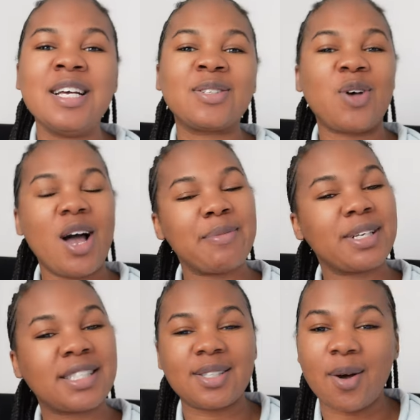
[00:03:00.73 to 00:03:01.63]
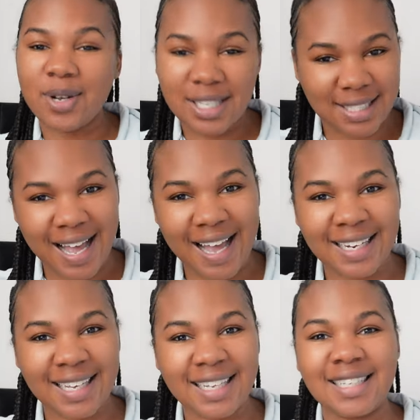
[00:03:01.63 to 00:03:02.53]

So I'm so excited.